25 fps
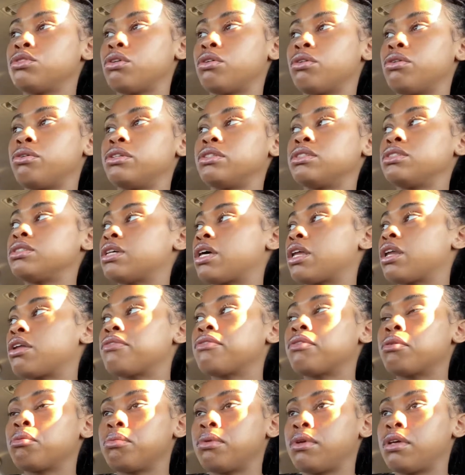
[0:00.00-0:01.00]
instead of
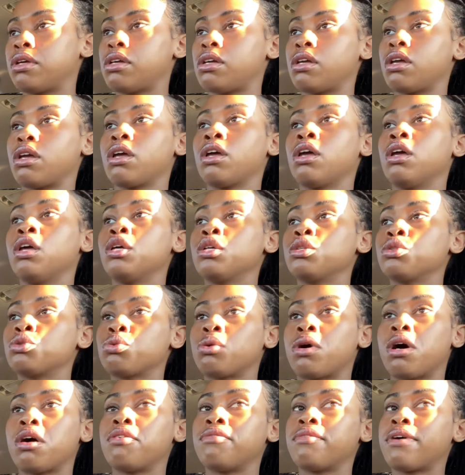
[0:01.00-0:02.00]
it being
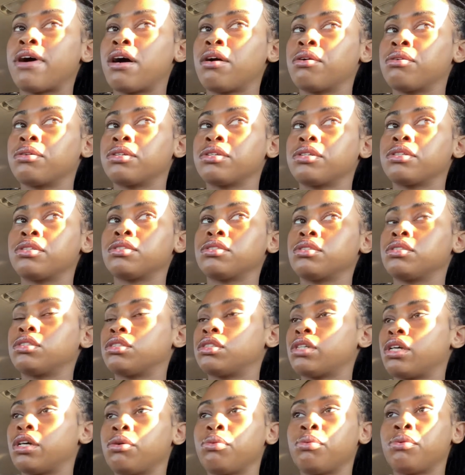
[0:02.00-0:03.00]
12 hours,
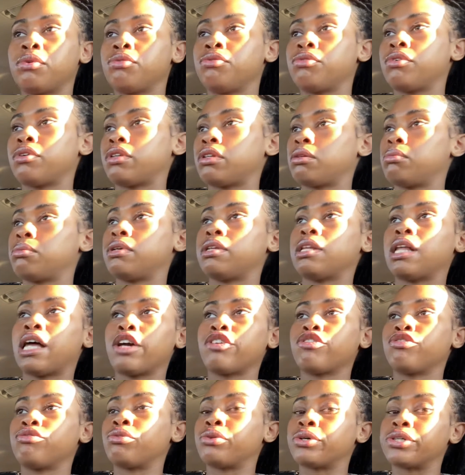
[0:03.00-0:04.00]
it would really be like
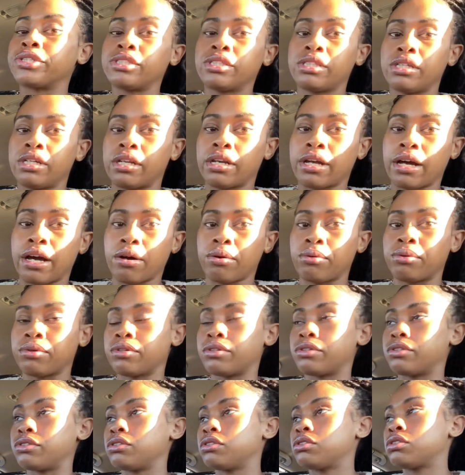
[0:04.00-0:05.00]
14
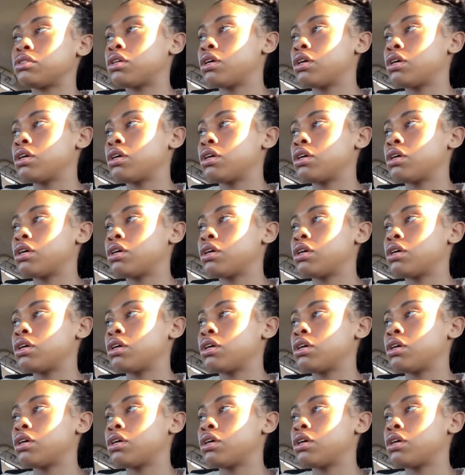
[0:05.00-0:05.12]
hours,